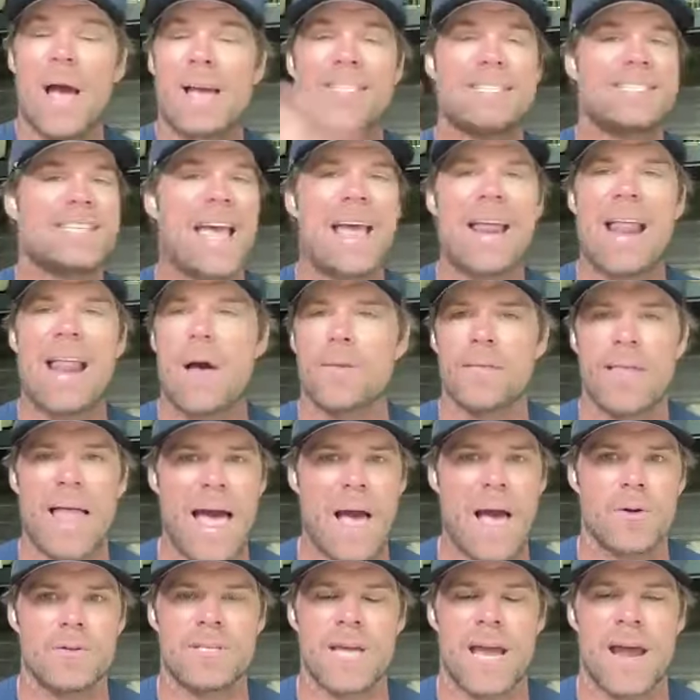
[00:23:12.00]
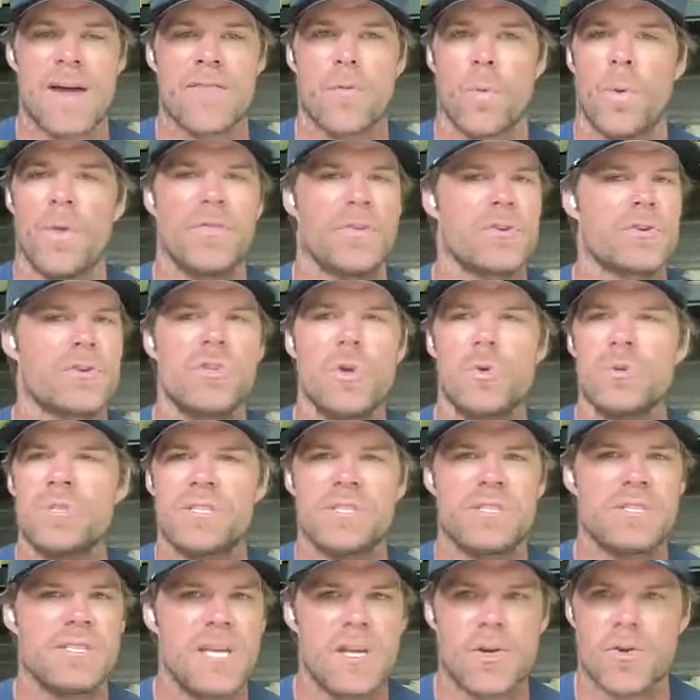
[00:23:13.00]
I say it out loud to everyone. There's no
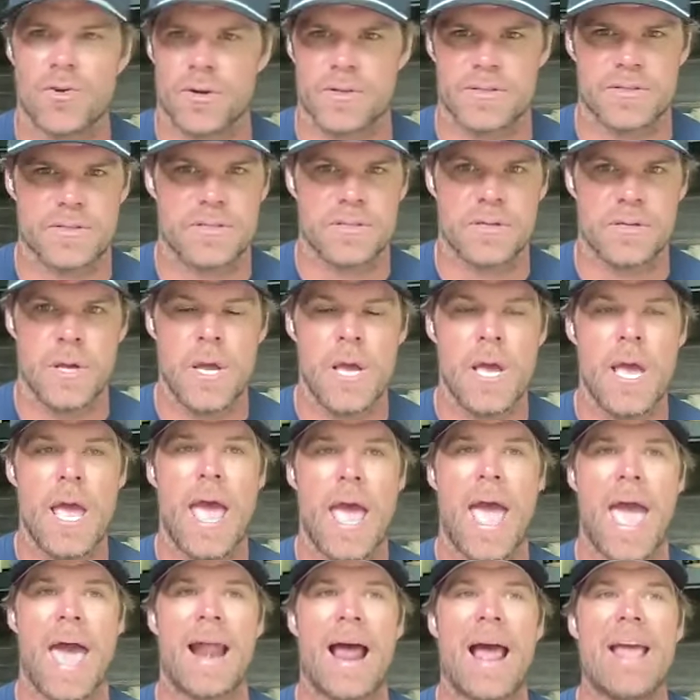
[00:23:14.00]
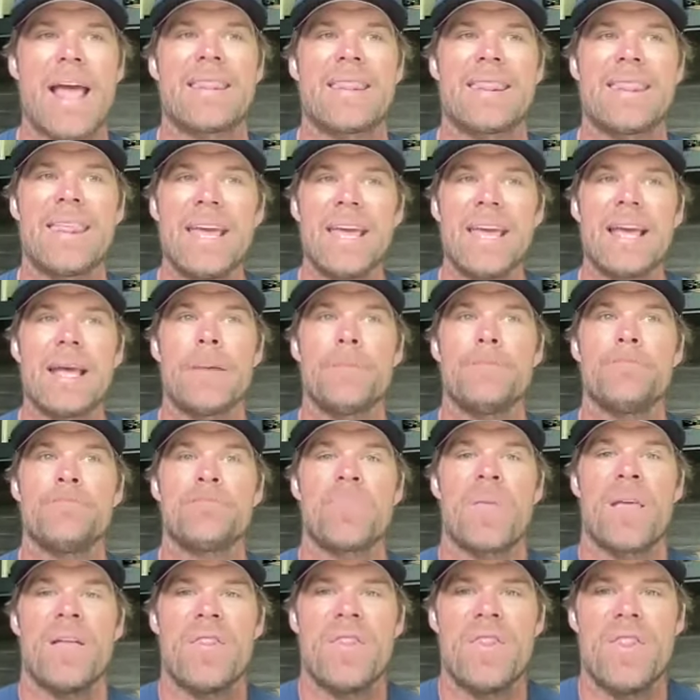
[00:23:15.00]
secrets. And I think
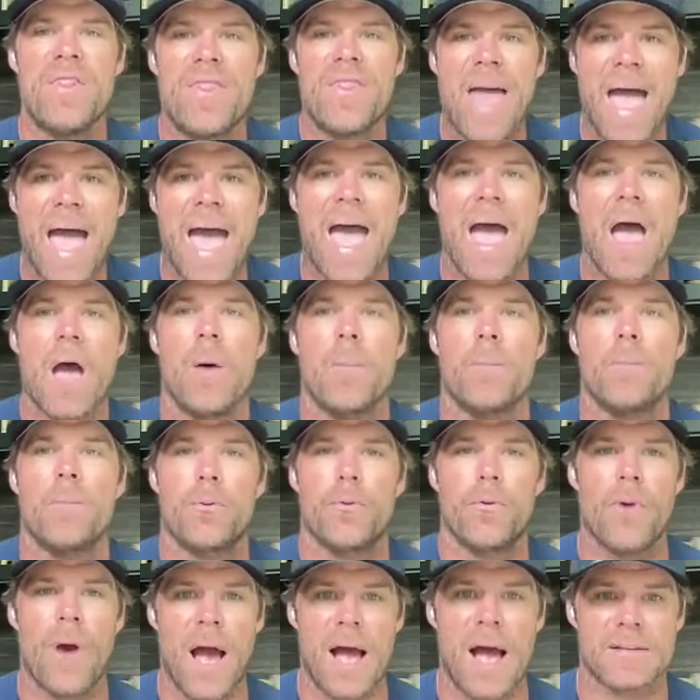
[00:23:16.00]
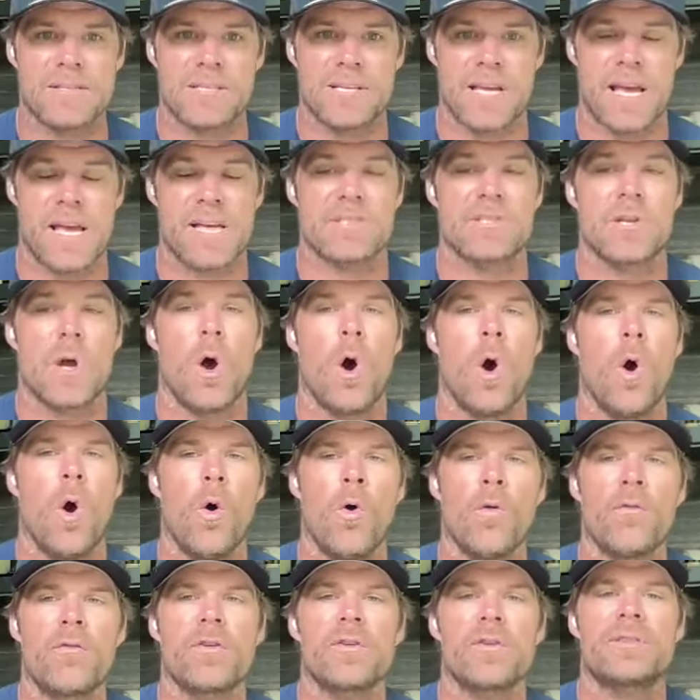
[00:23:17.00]
that process
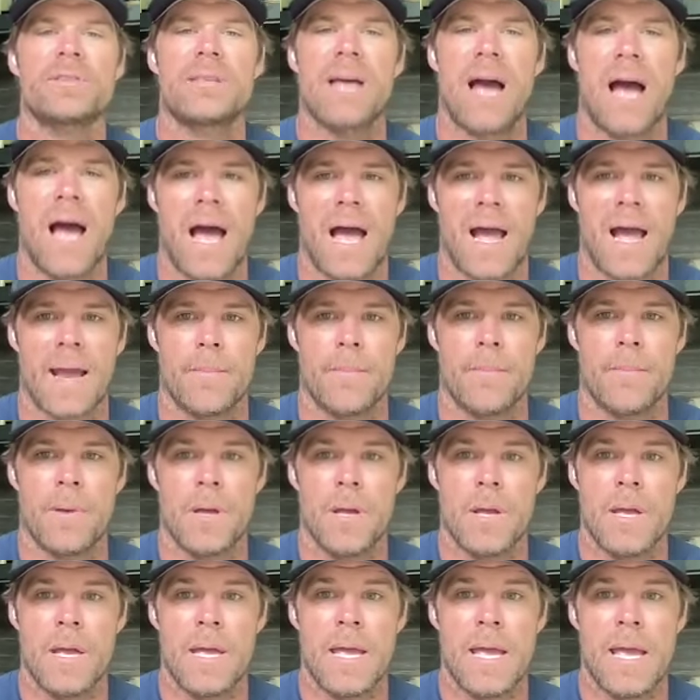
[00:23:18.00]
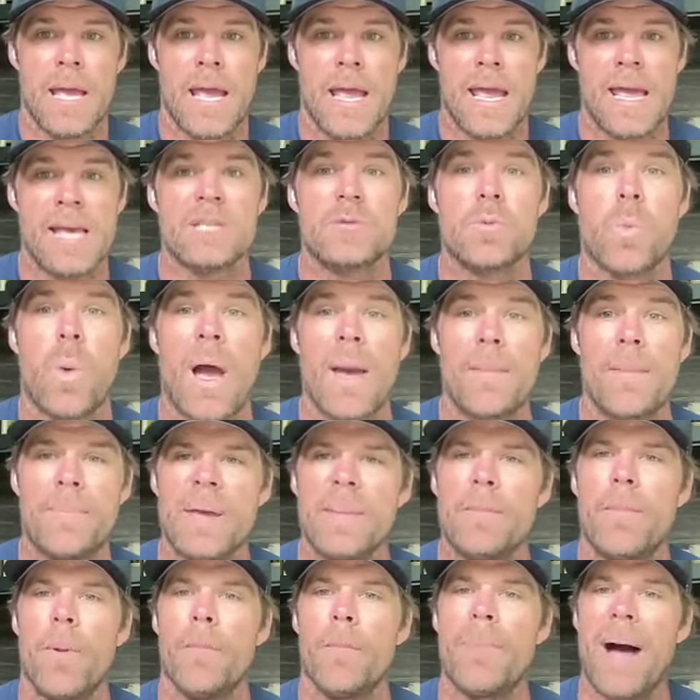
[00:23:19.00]
over time is why
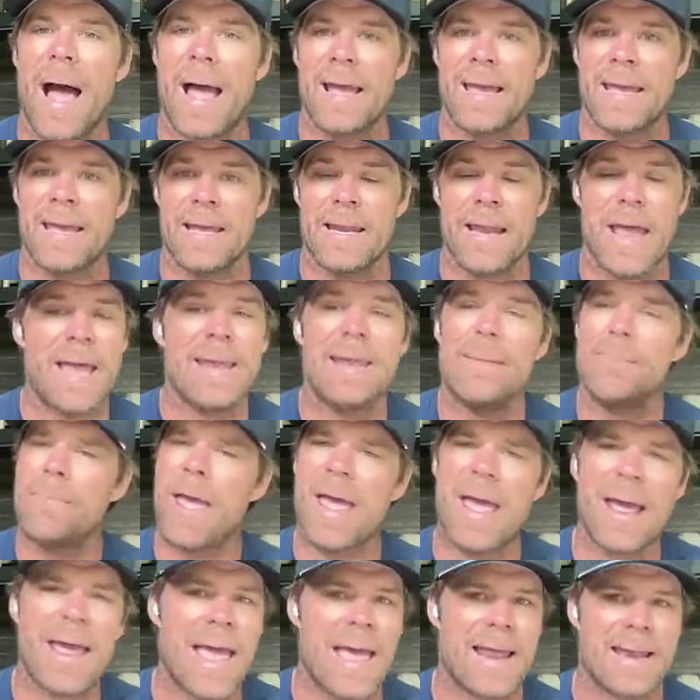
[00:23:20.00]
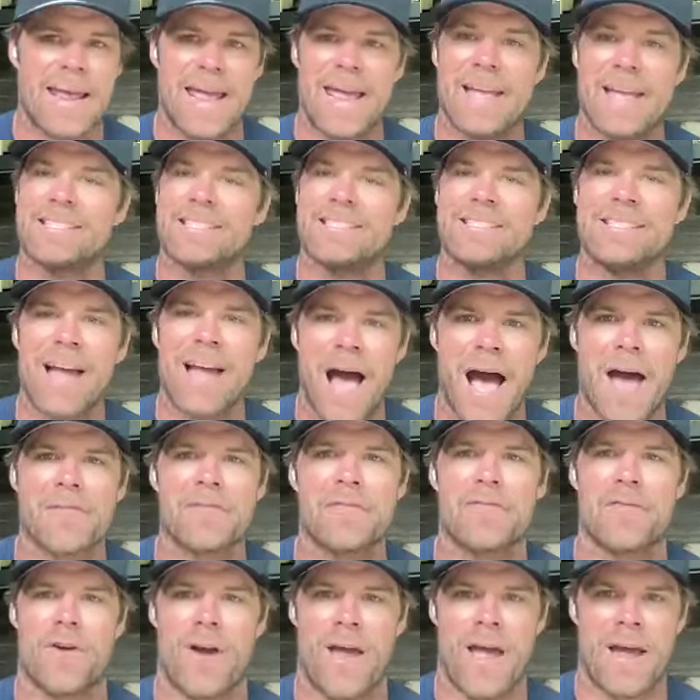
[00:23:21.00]
people buy in. And again, it's not
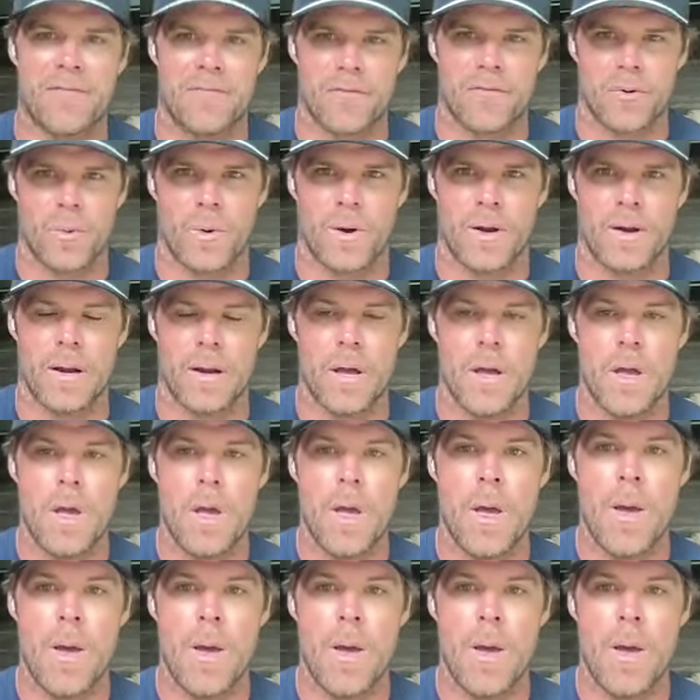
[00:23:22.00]
for everyone,